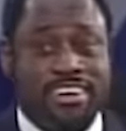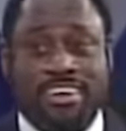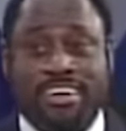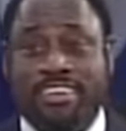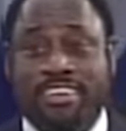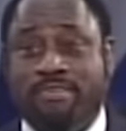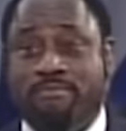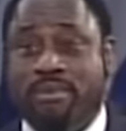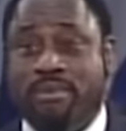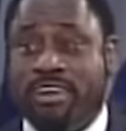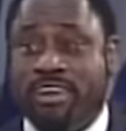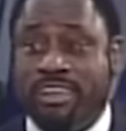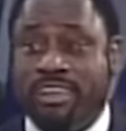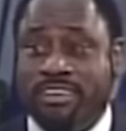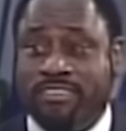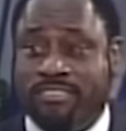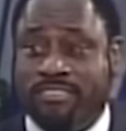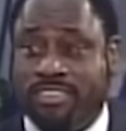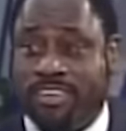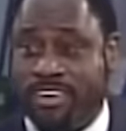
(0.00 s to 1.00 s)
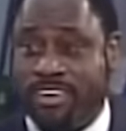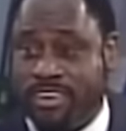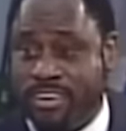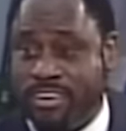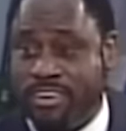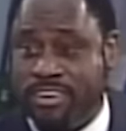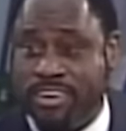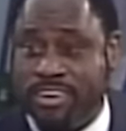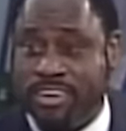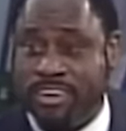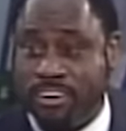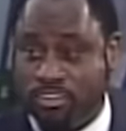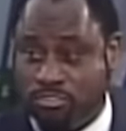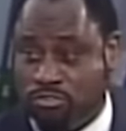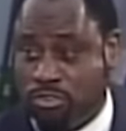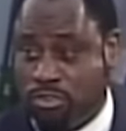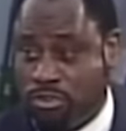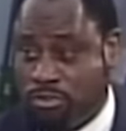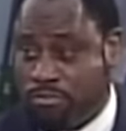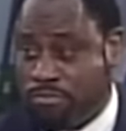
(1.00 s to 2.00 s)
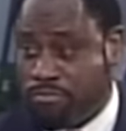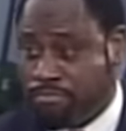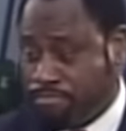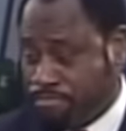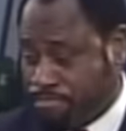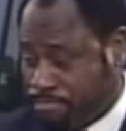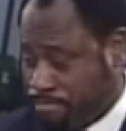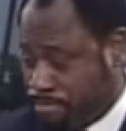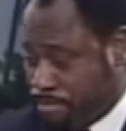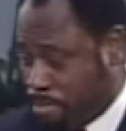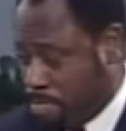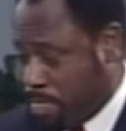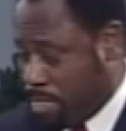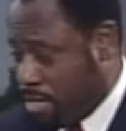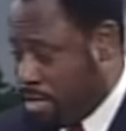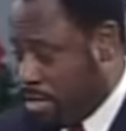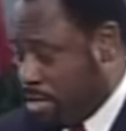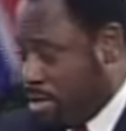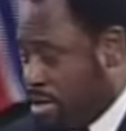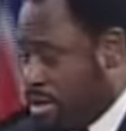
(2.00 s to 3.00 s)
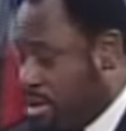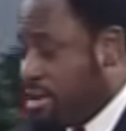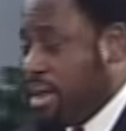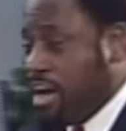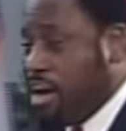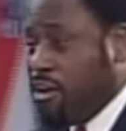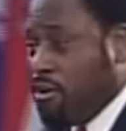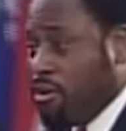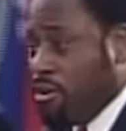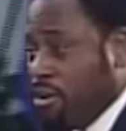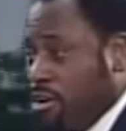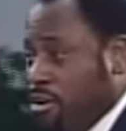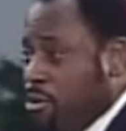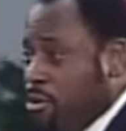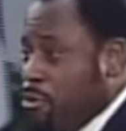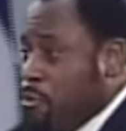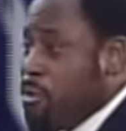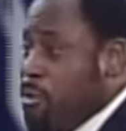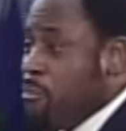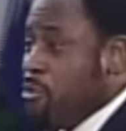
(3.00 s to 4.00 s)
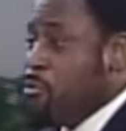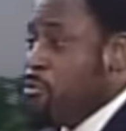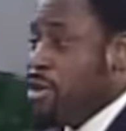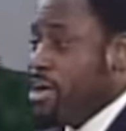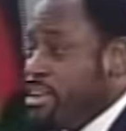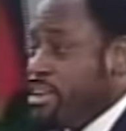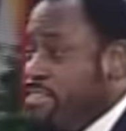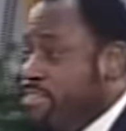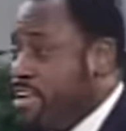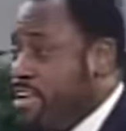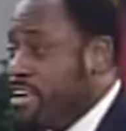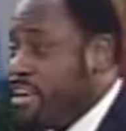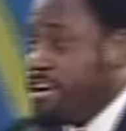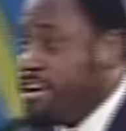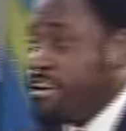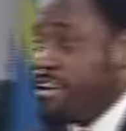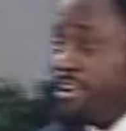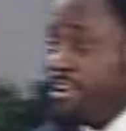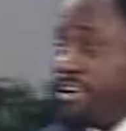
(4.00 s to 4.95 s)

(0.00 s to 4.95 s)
in the Middle East, there in Israel. Now, when we went in there,